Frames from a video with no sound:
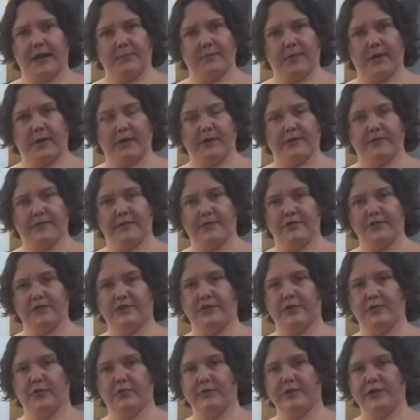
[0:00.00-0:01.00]
parts that you
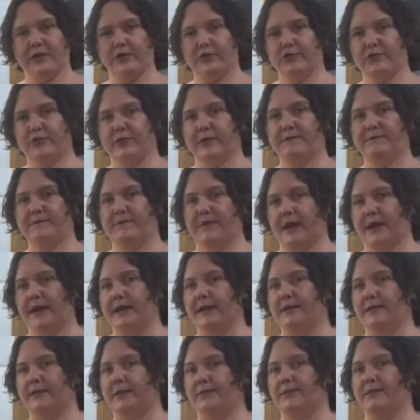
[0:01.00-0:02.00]
don't usually find
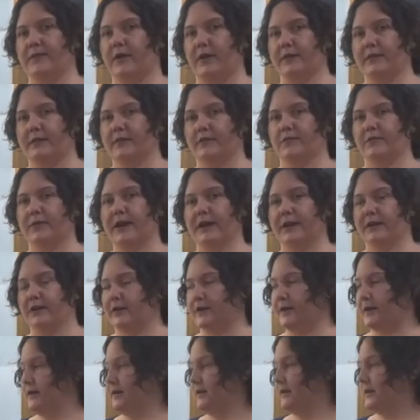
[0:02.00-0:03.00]
in the fossil record.
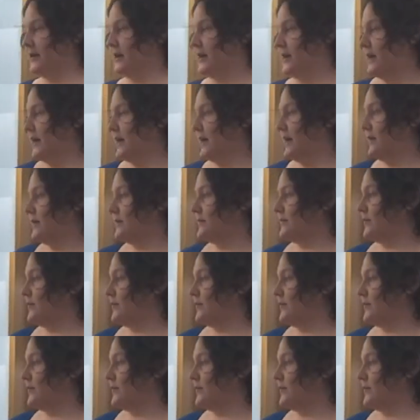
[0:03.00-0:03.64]
So